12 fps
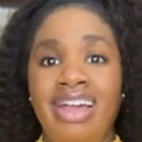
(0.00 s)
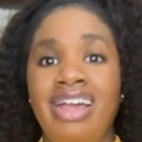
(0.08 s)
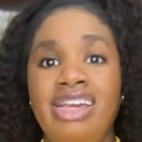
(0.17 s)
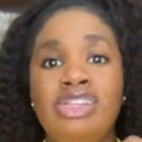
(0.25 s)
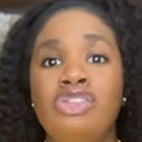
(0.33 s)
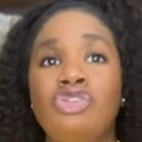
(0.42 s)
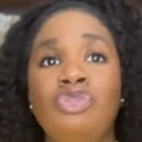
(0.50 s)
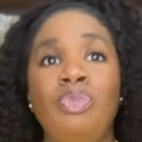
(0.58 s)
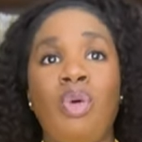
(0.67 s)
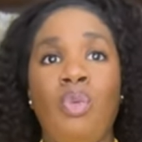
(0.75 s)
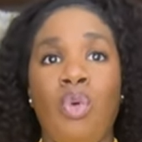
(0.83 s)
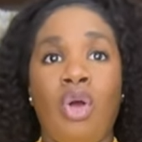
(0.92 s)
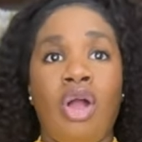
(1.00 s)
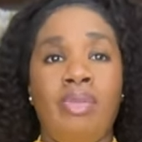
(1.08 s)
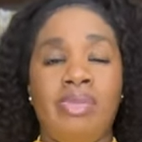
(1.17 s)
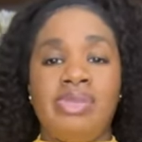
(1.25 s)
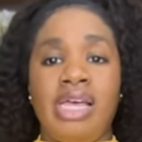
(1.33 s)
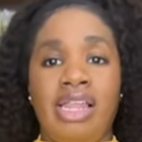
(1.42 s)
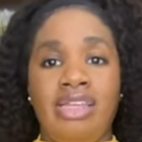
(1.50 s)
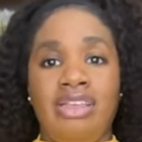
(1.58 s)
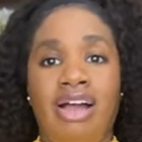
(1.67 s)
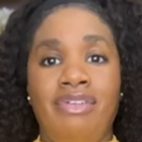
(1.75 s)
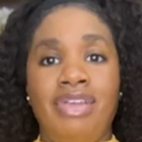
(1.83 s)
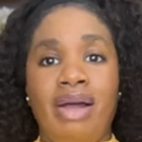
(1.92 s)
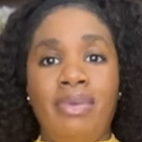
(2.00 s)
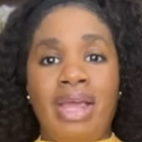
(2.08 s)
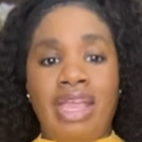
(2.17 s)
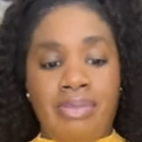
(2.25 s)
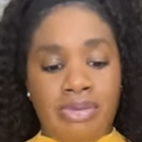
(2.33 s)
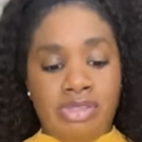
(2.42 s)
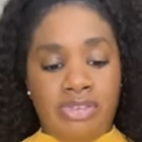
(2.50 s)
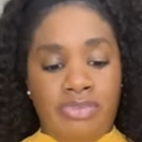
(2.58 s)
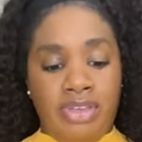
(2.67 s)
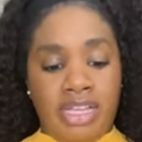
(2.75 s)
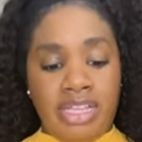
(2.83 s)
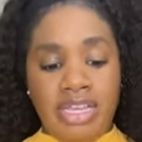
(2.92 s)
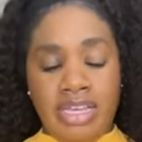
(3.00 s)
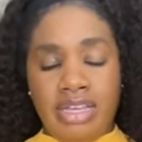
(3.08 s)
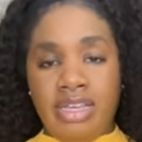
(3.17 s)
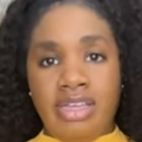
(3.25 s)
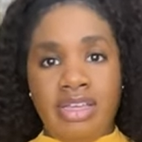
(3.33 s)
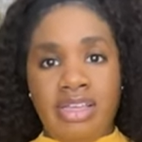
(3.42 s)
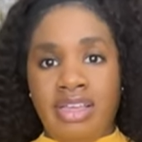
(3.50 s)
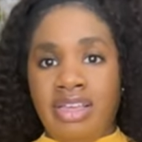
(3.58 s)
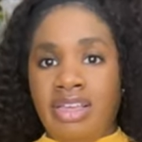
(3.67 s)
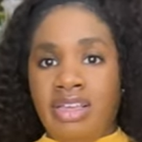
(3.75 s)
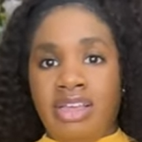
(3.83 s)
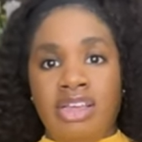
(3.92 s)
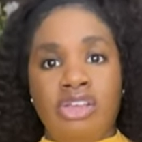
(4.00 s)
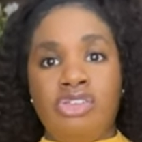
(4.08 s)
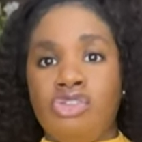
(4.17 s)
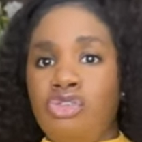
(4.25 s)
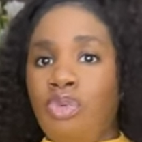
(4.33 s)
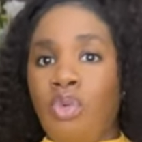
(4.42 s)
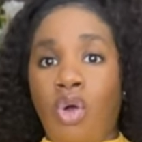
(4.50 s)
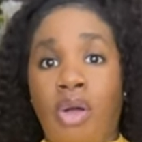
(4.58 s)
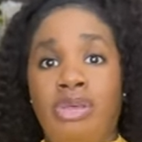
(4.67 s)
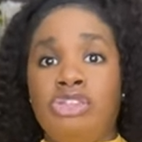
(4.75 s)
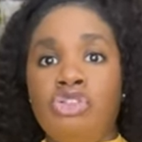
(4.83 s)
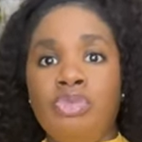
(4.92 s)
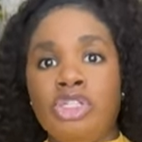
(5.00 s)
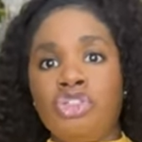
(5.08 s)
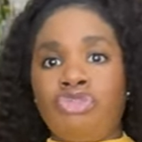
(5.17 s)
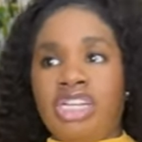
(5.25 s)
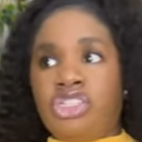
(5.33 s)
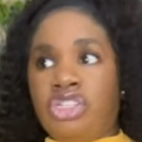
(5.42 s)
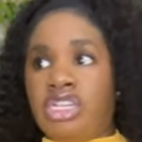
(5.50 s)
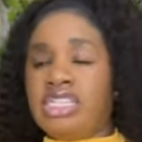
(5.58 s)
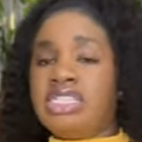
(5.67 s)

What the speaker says: And it's super warm. I'm telling y'all. If y'all were able to feel it, super warm and super stretchy because